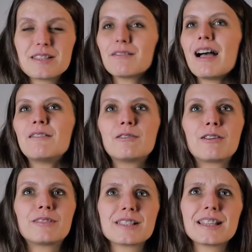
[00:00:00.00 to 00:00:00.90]
So
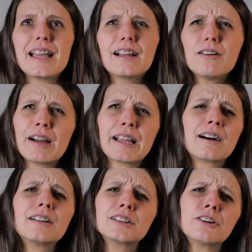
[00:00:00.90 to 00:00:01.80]
everyone was like, "Oh, I
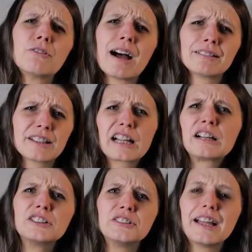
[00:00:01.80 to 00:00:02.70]
can't go out. I
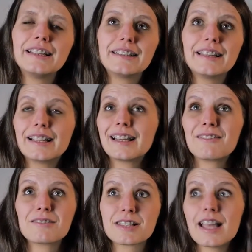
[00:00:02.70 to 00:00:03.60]
can't do anything," and I
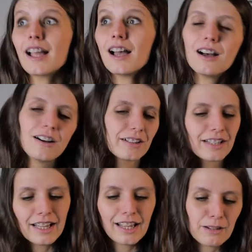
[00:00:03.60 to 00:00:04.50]
was like,
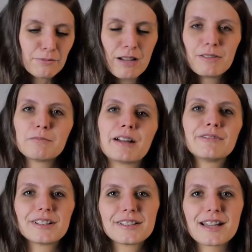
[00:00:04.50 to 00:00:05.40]
"Okay, I'm having my
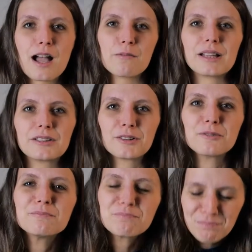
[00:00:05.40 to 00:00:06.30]
fun time at
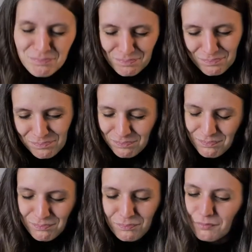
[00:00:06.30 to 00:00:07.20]
home."
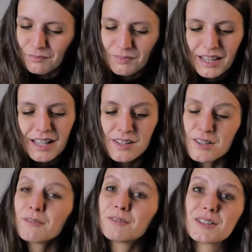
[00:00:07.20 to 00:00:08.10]

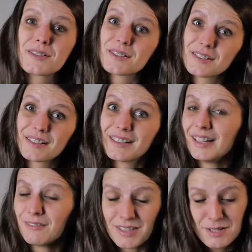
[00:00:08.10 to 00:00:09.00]
So it was
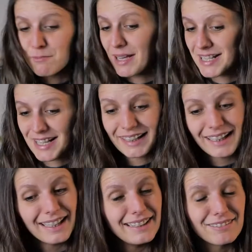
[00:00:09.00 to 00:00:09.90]
it was amazing.
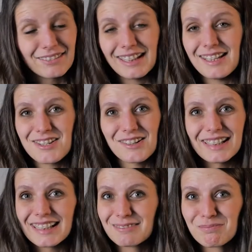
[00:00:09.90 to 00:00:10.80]
I really
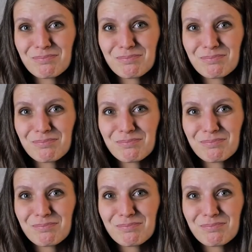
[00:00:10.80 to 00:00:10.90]
enjoyed it.